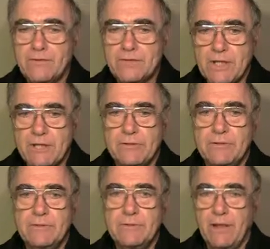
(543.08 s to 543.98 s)

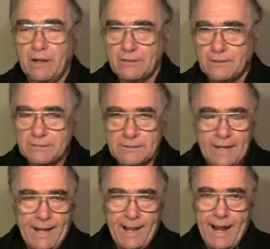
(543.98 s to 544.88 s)
Satan
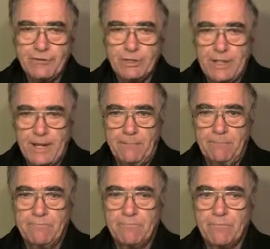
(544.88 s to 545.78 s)
entered
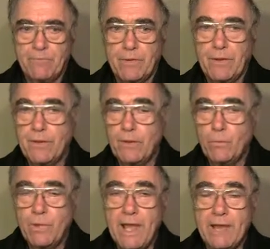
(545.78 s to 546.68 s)
him.
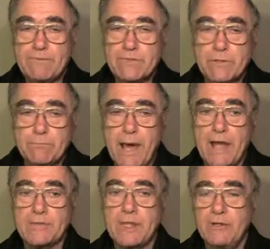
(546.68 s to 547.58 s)
We have the
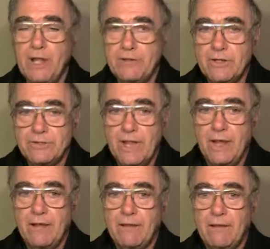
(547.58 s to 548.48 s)
surpassing
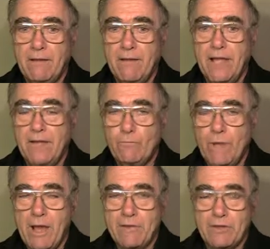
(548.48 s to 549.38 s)
dignity, if
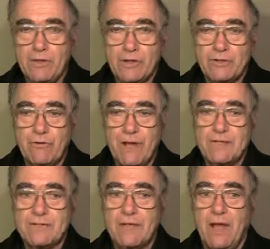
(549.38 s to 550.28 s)
we are in God's
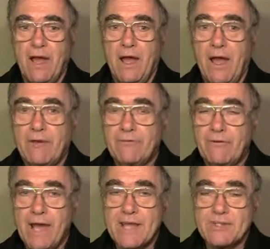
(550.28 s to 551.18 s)
grace, of
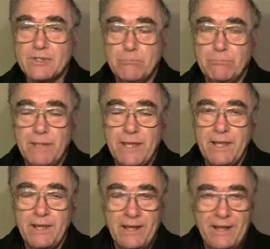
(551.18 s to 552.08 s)
Christ
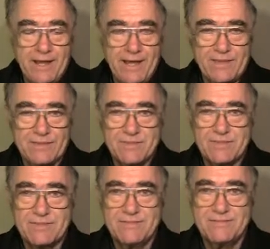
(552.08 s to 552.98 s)
being in us.